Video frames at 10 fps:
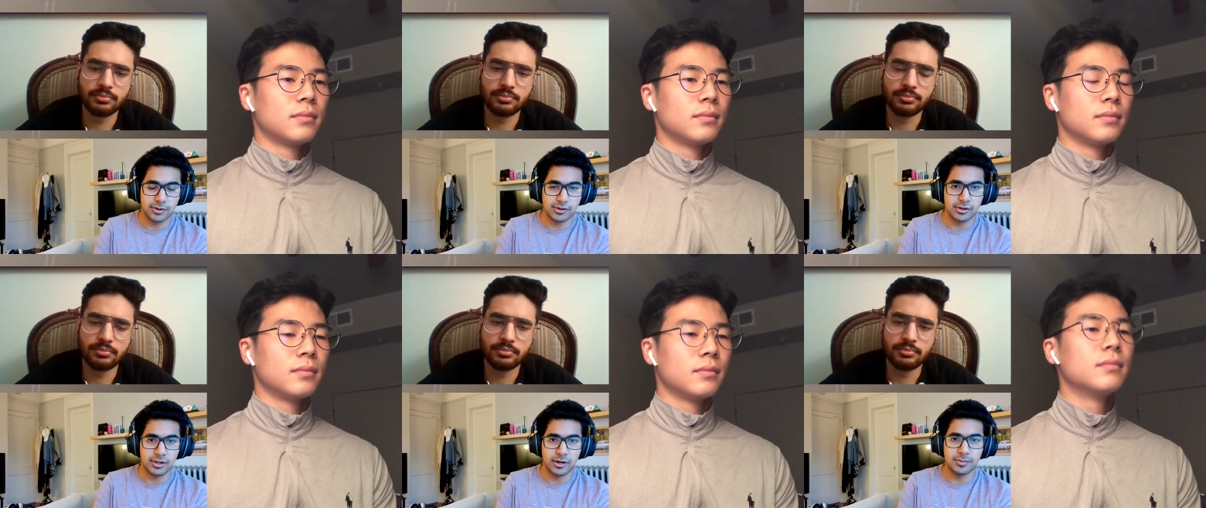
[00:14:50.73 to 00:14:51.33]

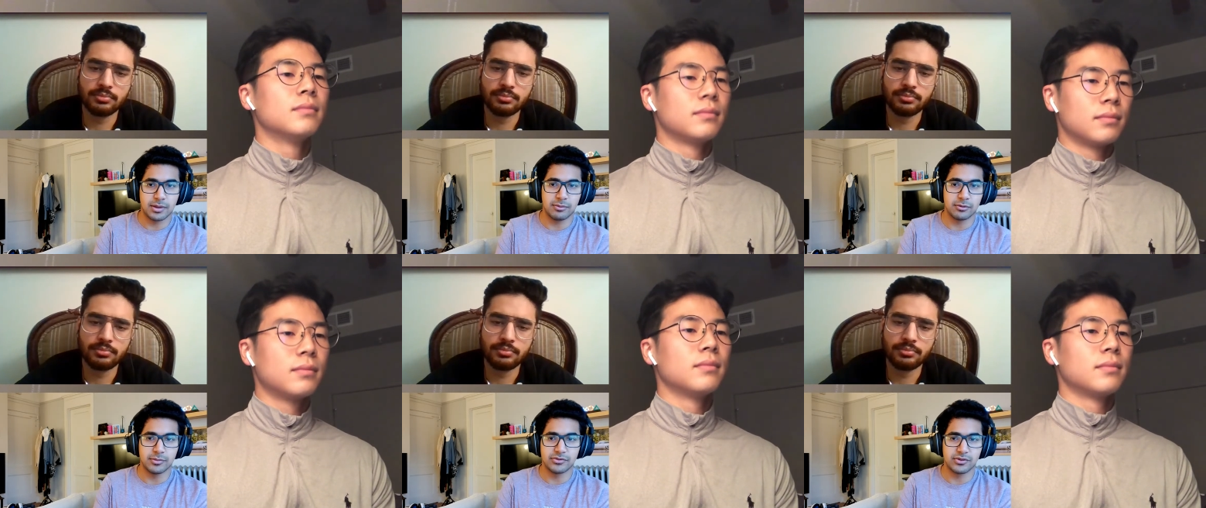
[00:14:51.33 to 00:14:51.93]
Speaker 1: what a lot of
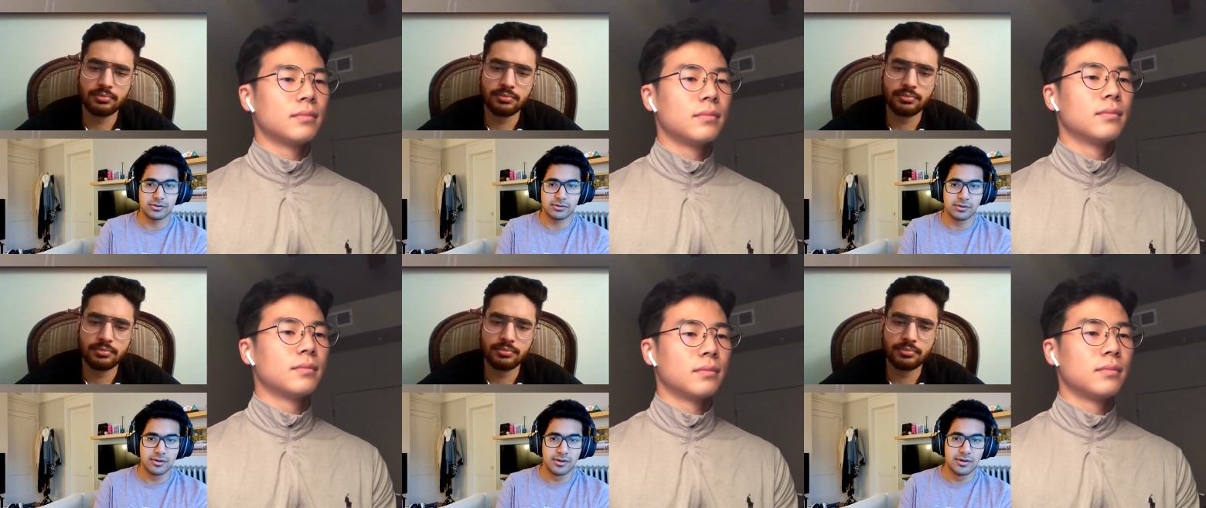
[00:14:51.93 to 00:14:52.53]
people are missing
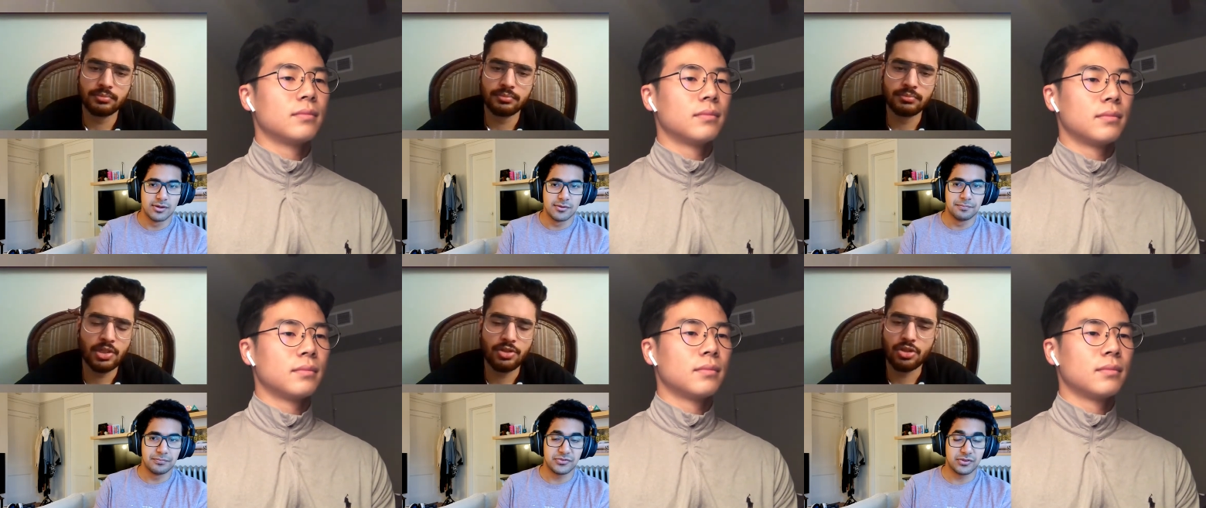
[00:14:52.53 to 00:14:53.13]

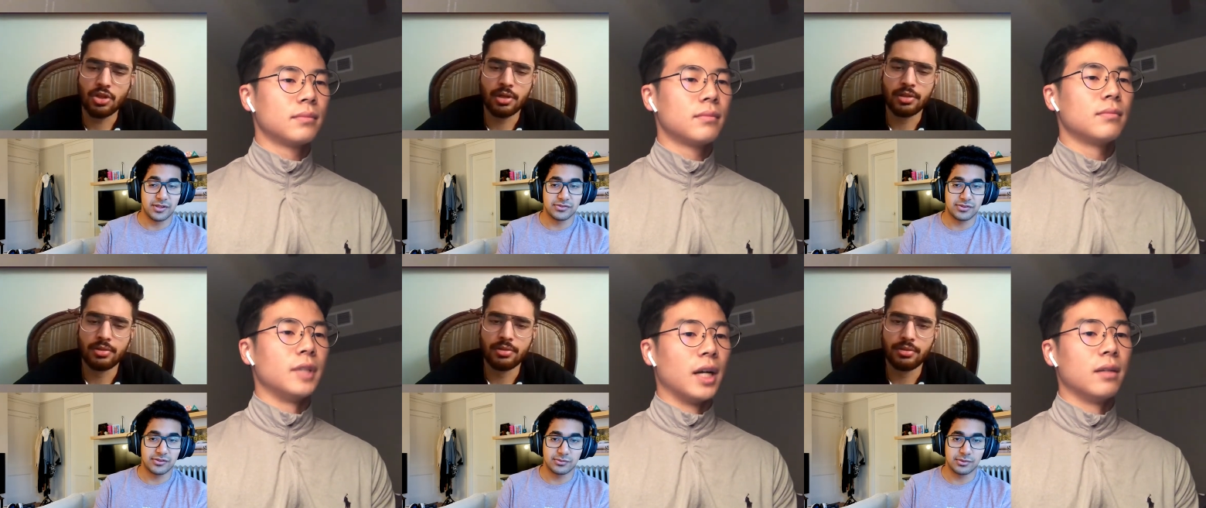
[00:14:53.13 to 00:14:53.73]
so
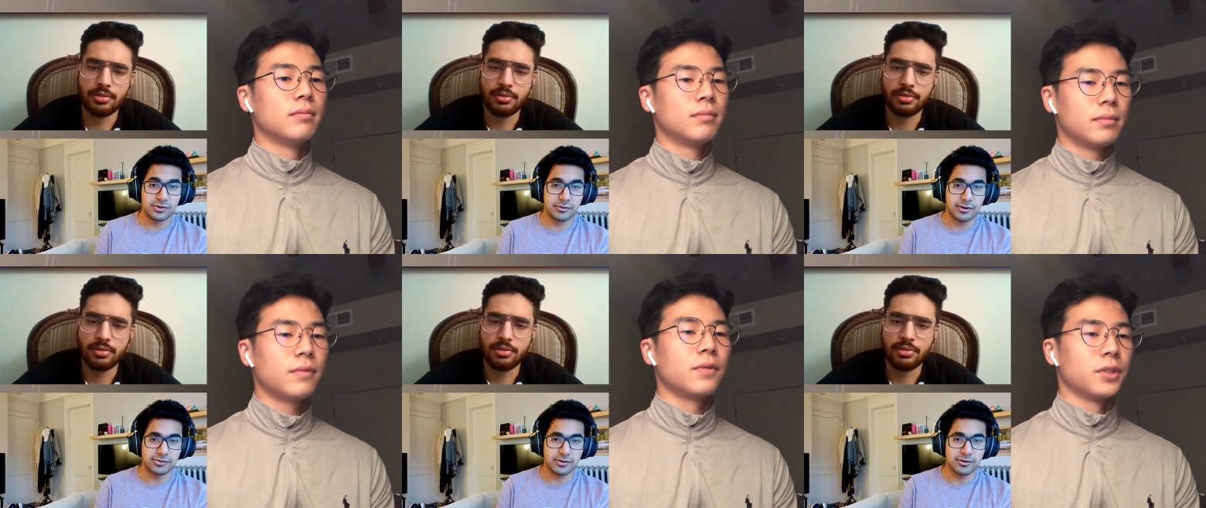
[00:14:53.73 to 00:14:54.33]
that's, yeah. that's Sean, really
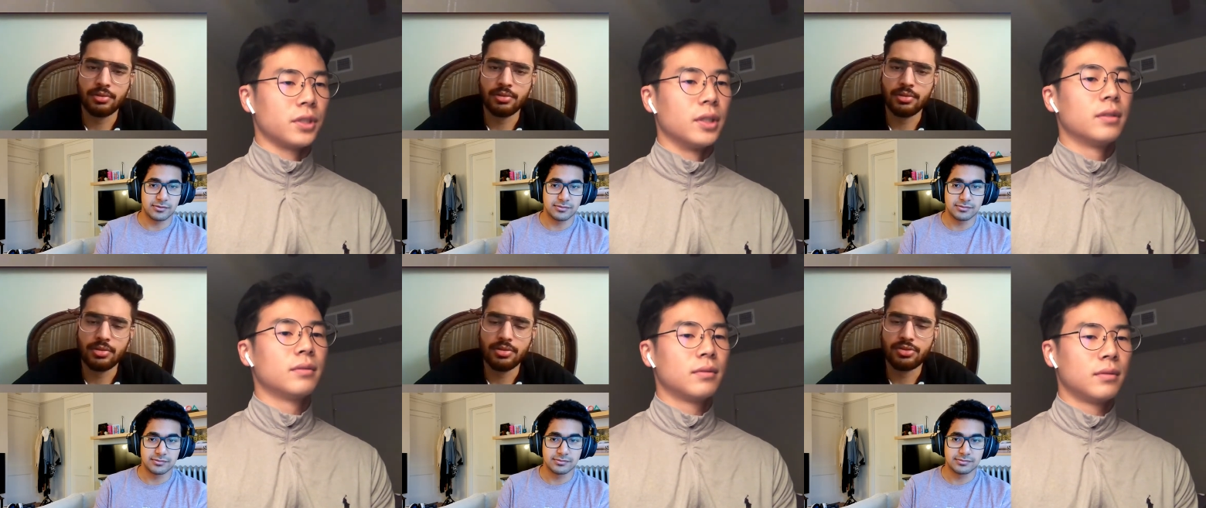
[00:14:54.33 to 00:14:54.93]
great sure. there
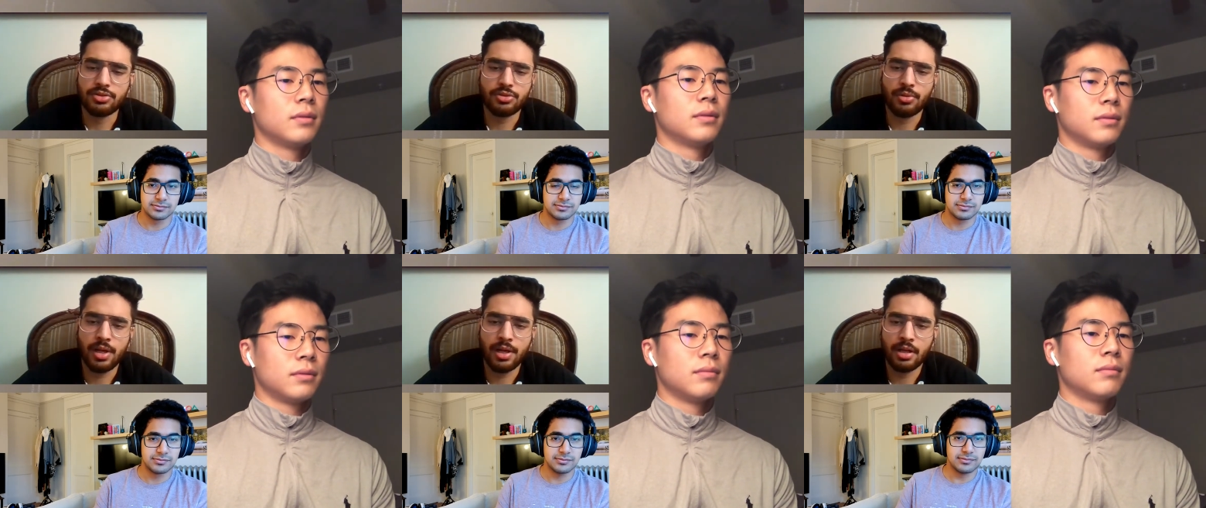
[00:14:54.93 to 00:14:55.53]

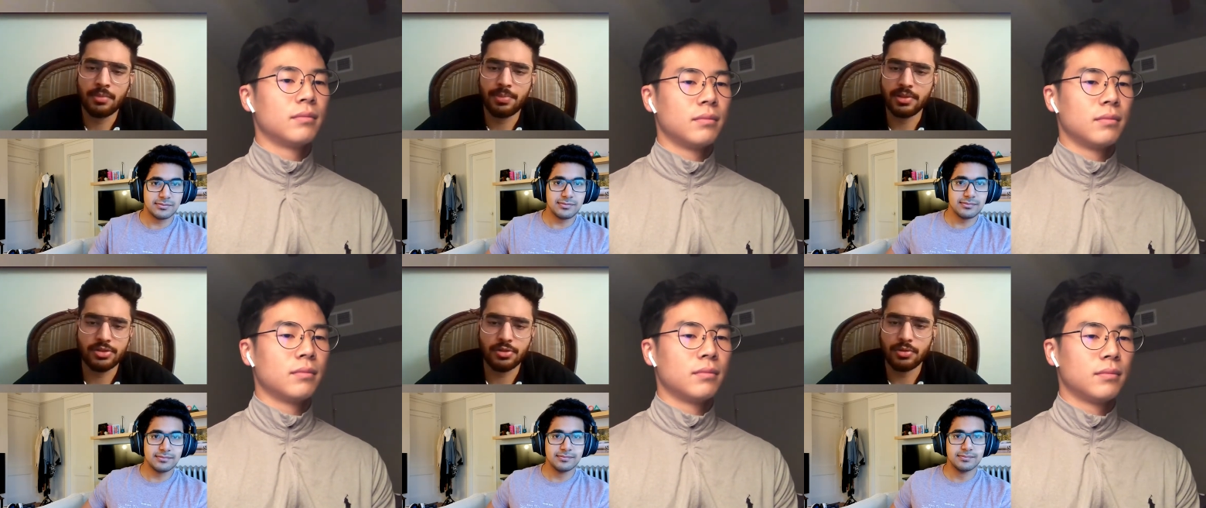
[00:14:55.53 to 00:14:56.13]
Speaker 2: straight
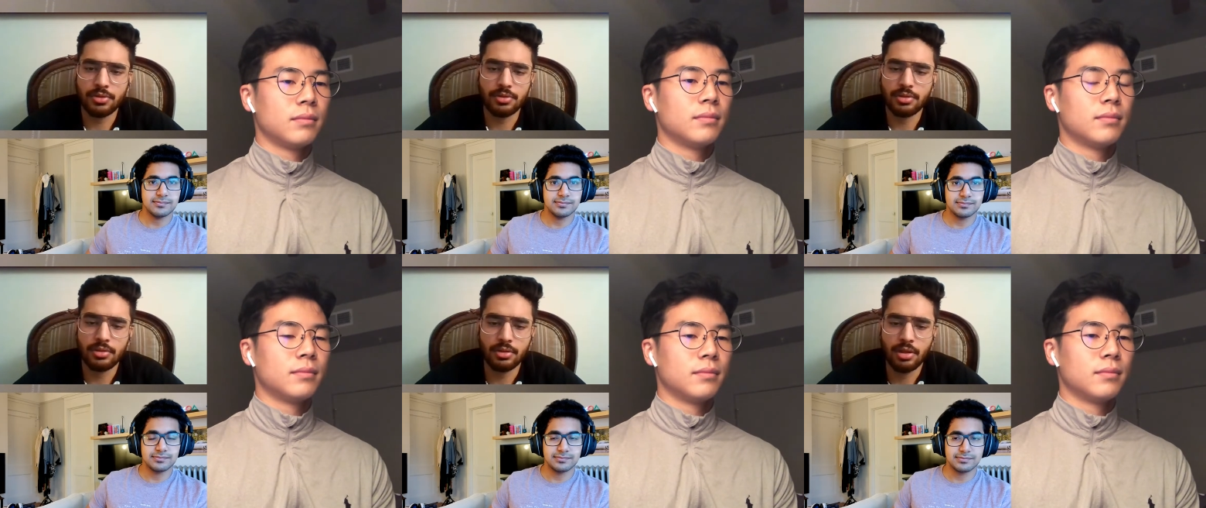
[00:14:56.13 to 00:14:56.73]
up str
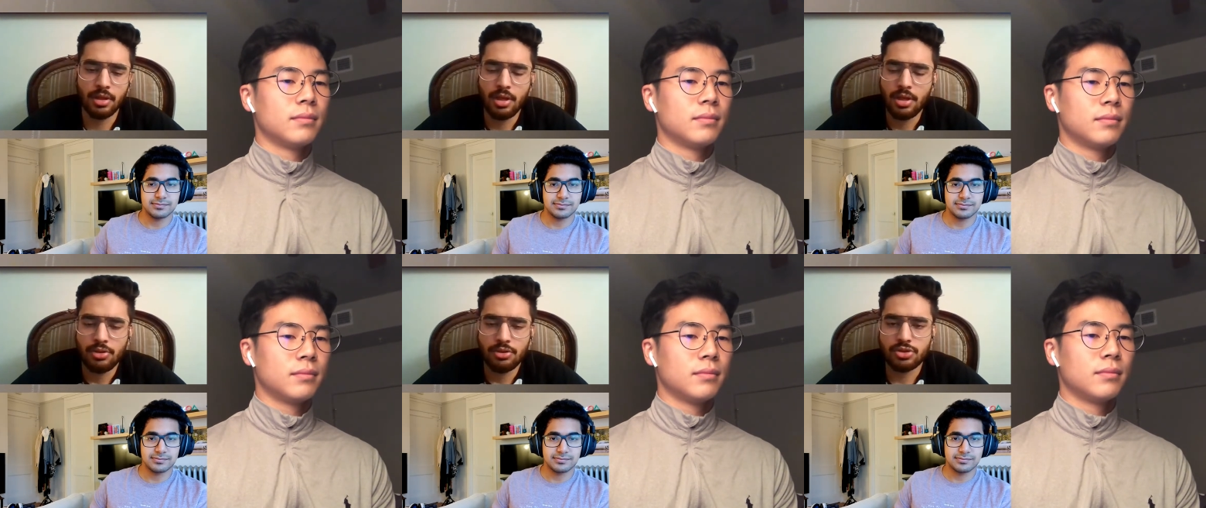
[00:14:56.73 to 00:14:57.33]

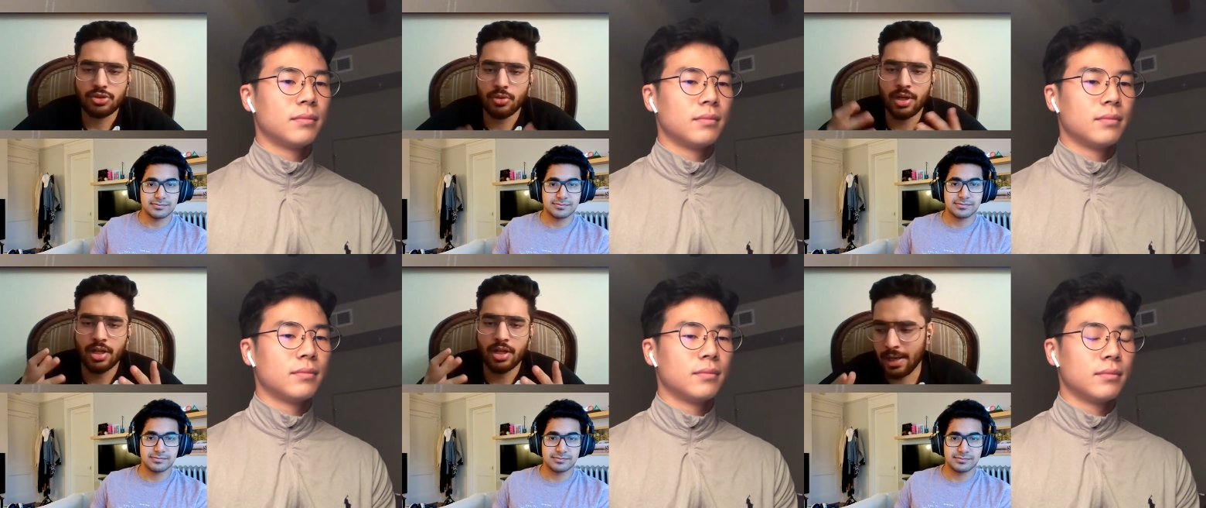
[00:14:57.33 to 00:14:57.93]
straight
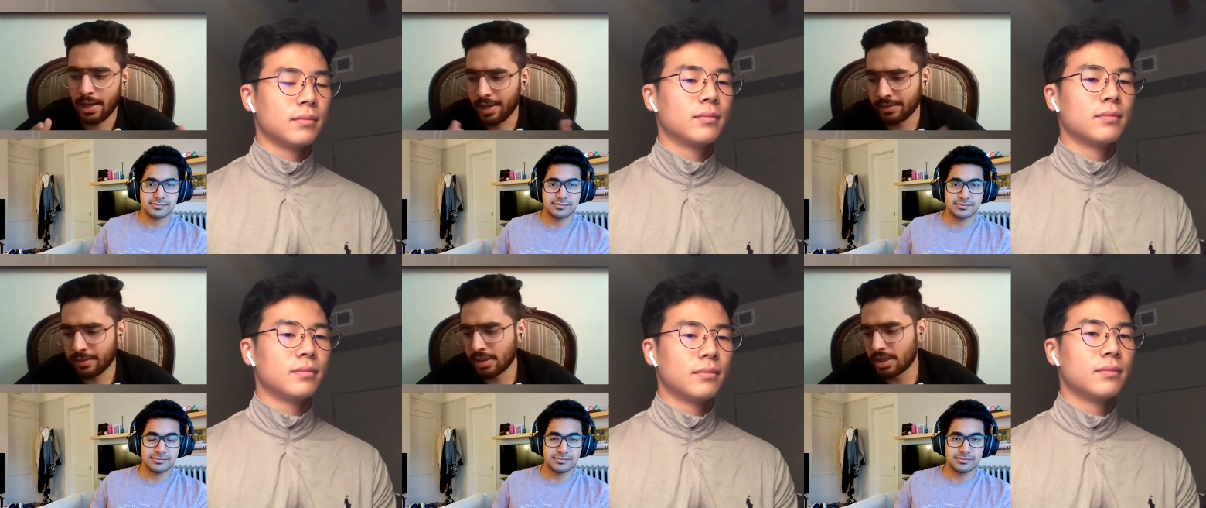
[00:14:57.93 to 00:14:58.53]
up i was just
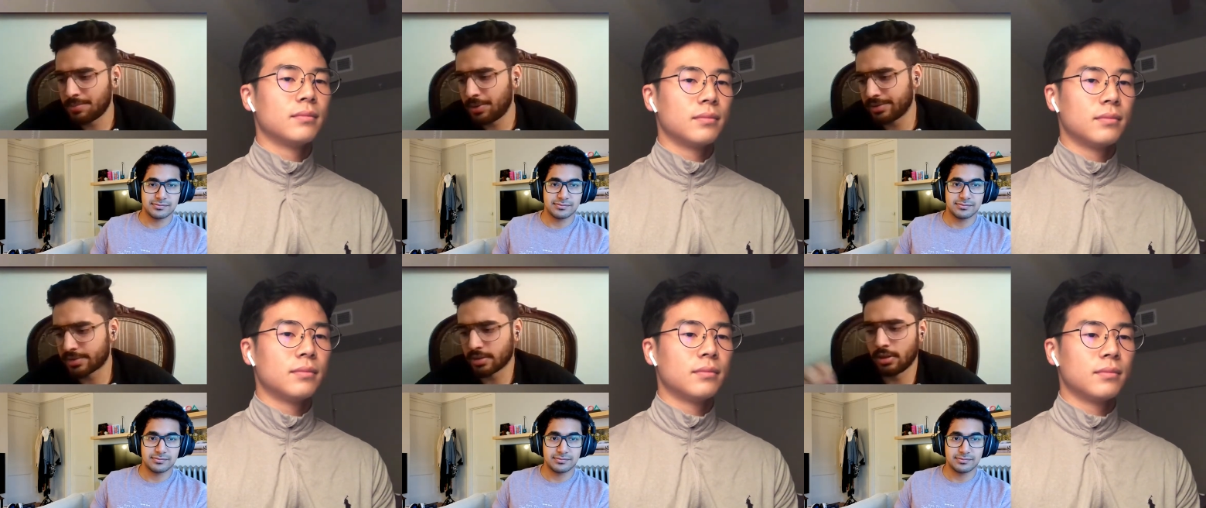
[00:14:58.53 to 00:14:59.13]
uh, i i